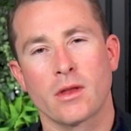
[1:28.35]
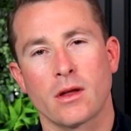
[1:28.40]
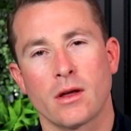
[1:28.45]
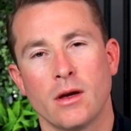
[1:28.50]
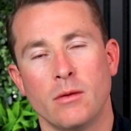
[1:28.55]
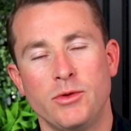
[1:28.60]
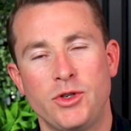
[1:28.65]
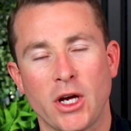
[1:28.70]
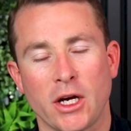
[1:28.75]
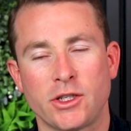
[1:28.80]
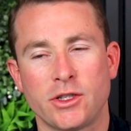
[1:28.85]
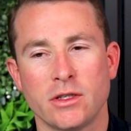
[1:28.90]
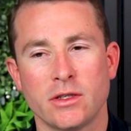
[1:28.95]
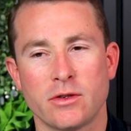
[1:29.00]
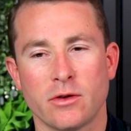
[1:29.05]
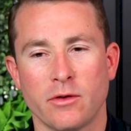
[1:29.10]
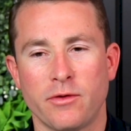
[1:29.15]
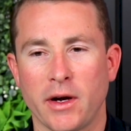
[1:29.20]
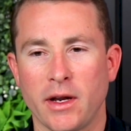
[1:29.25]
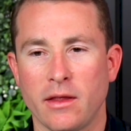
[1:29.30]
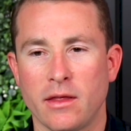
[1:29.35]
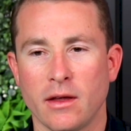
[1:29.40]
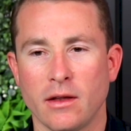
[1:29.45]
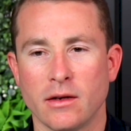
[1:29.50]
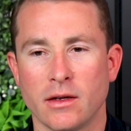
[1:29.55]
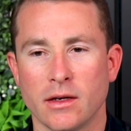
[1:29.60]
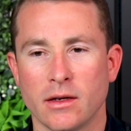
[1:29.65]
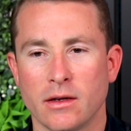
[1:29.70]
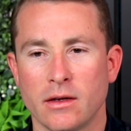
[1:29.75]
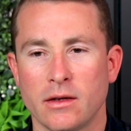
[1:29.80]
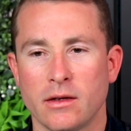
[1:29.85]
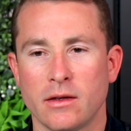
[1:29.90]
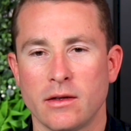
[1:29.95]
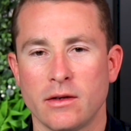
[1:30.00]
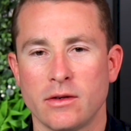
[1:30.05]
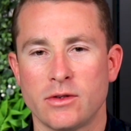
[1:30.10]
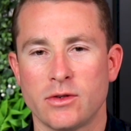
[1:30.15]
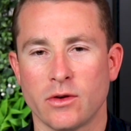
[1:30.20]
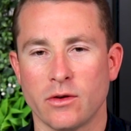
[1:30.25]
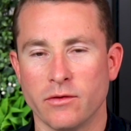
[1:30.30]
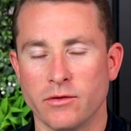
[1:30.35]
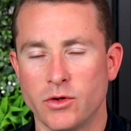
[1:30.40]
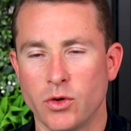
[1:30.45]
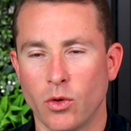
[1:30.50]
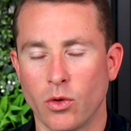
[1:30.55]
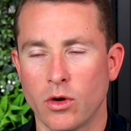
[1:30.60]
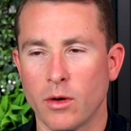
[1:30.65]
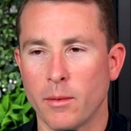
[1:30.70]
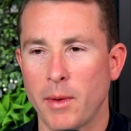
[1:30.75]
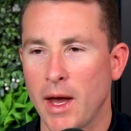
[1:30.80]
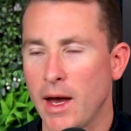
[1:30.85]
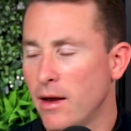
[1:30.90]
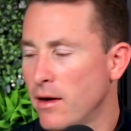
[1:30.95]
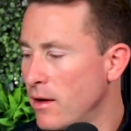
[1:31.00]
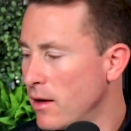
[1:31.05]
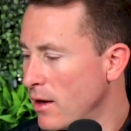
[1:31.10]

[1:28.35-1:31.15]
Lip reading: Objections are a funny thing to sort of talk about,